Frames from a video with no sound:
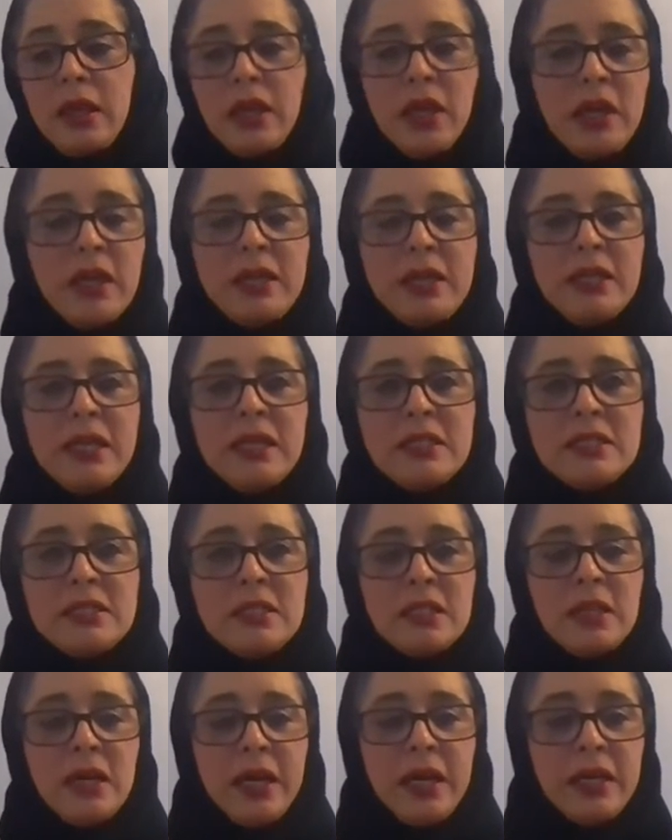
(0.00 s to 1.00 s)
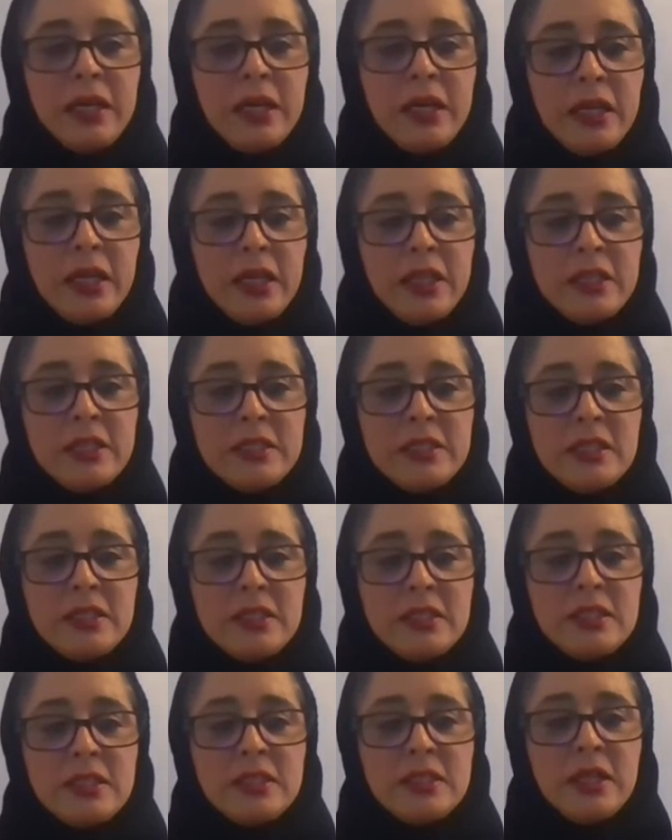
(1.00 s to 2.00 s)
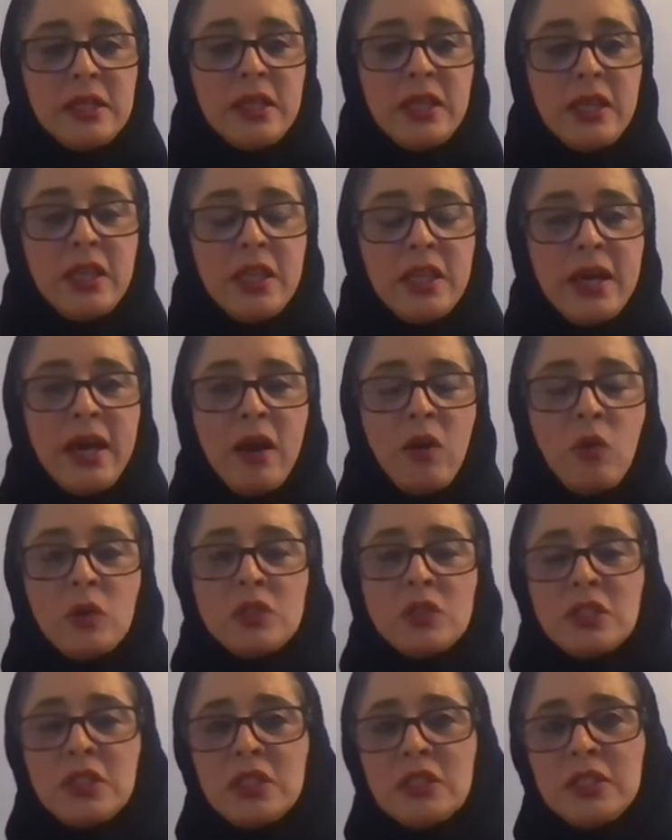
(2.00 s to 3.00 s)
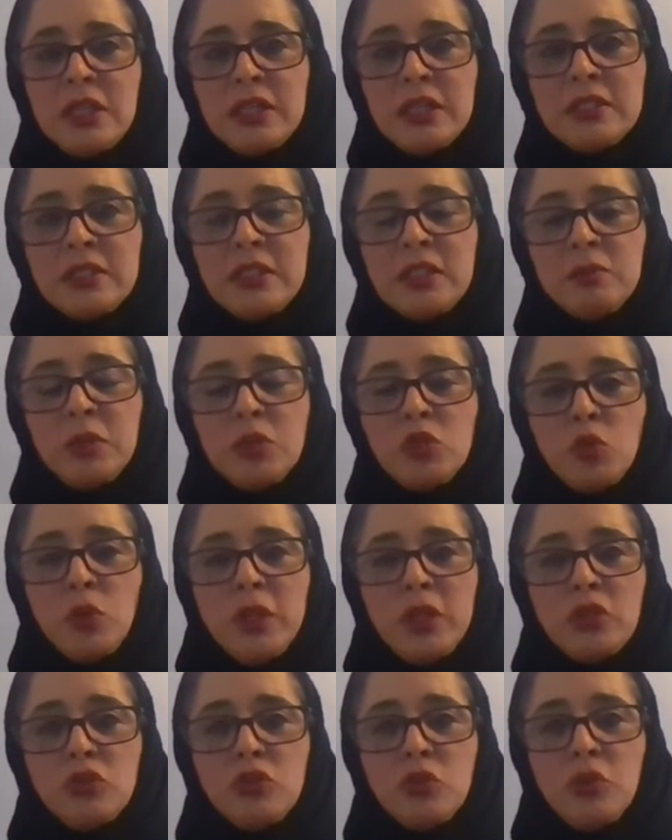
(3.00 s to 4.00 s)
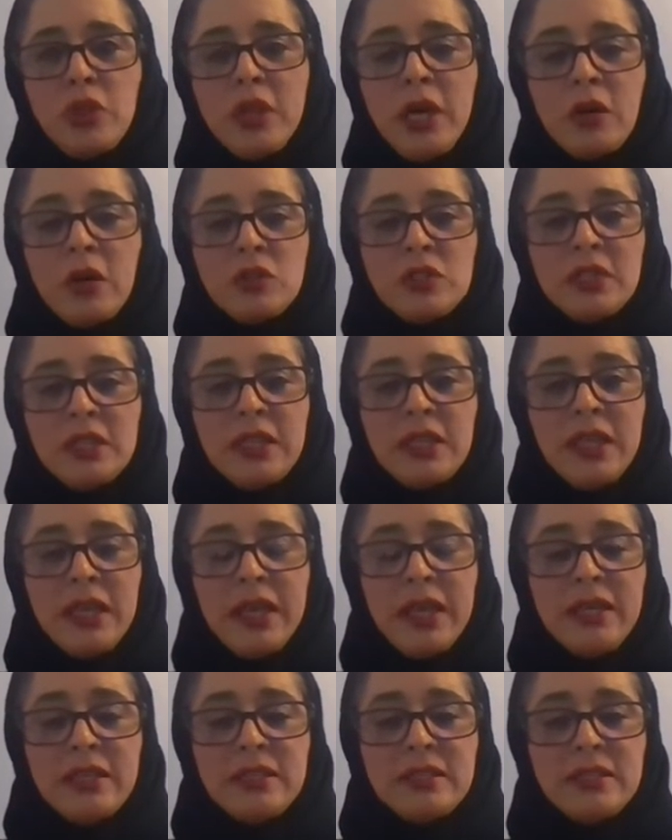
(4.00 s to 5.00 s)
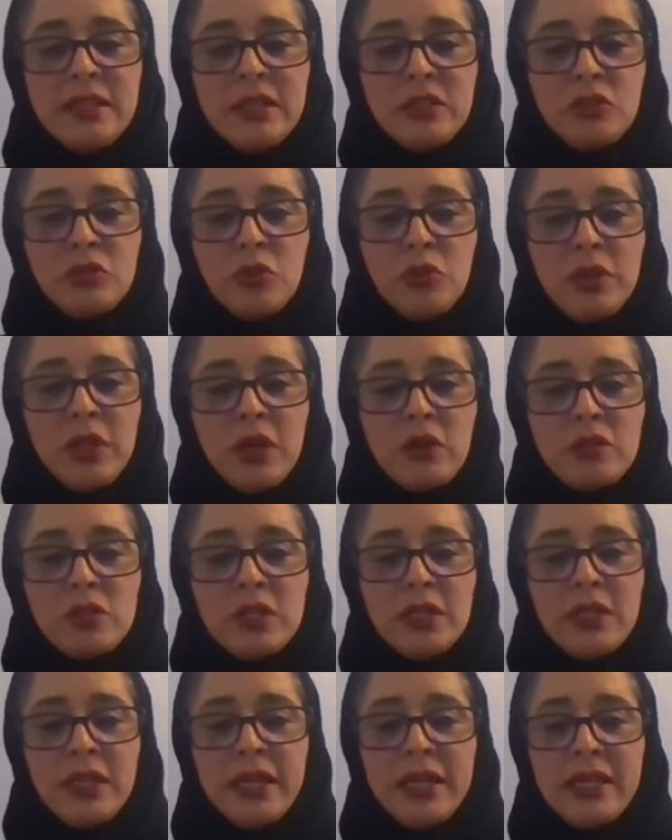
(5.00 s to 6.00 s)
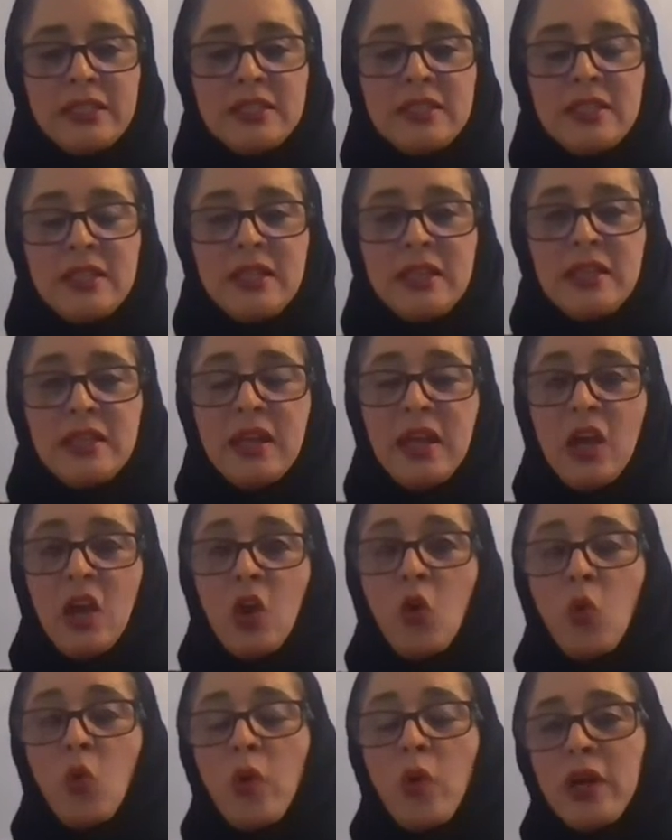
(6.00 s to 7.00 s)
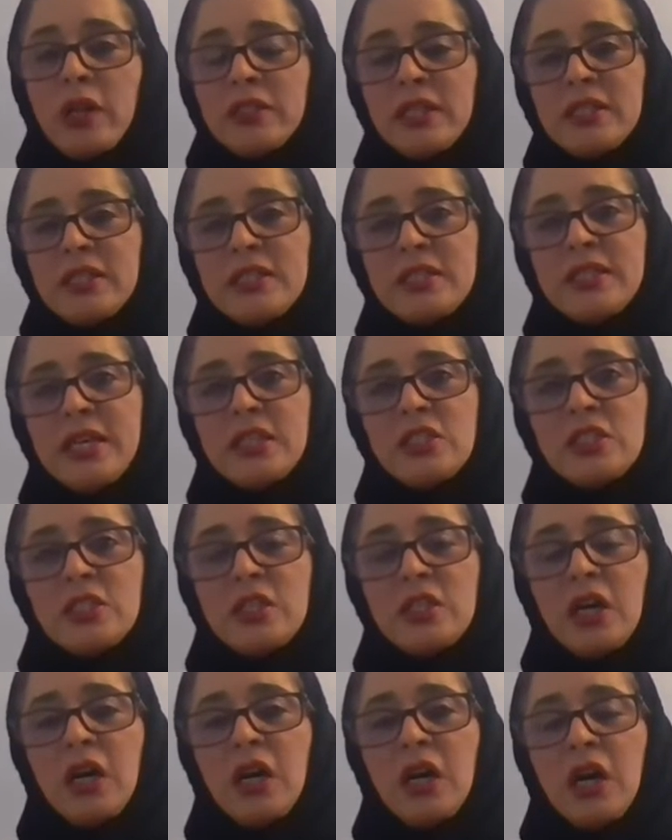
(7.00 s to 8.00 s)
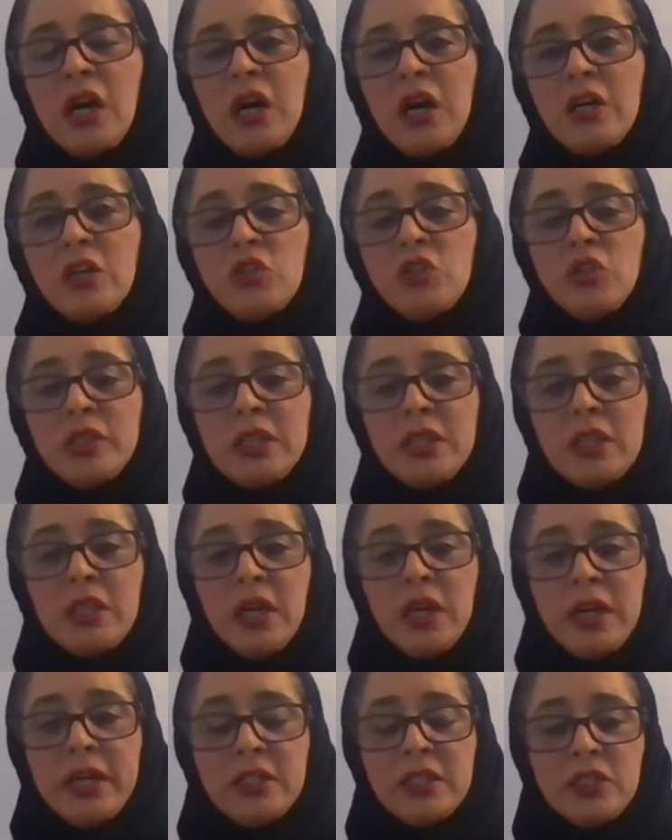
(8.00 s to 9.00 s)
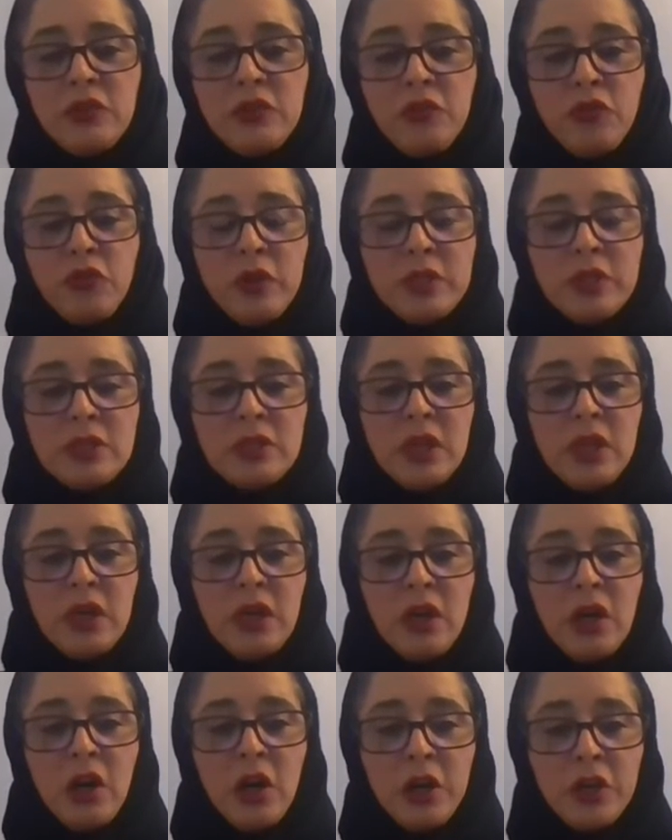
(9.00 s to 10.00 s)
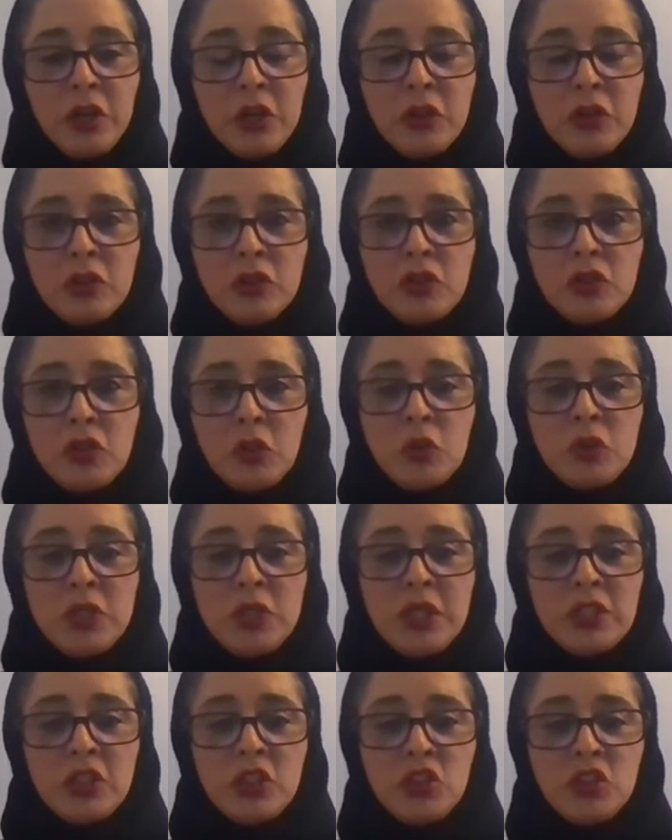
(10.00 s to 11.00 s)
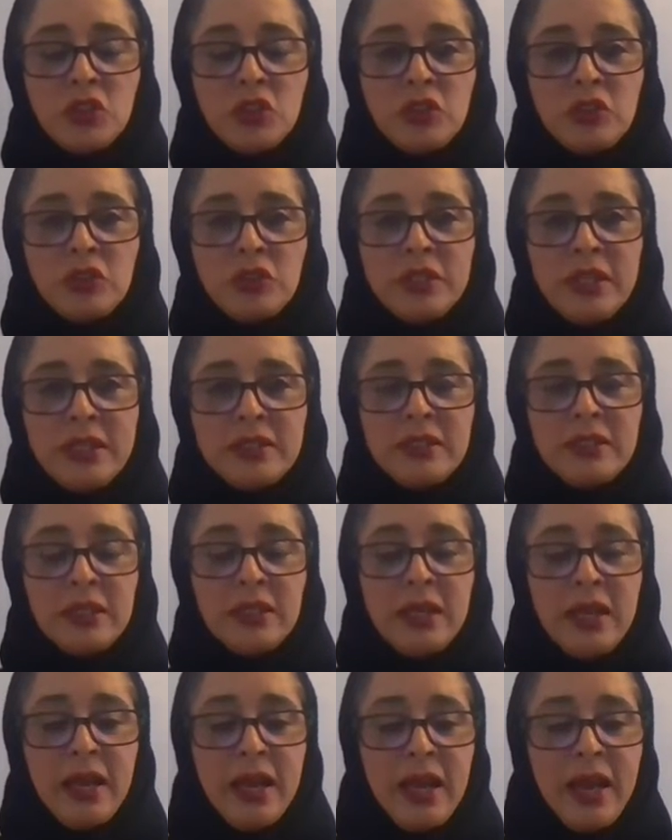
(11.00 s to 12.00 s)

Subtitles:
In my next slide, this is a study that was conducted between 2008 and 2018, where it assessed 109 different articles using digital data.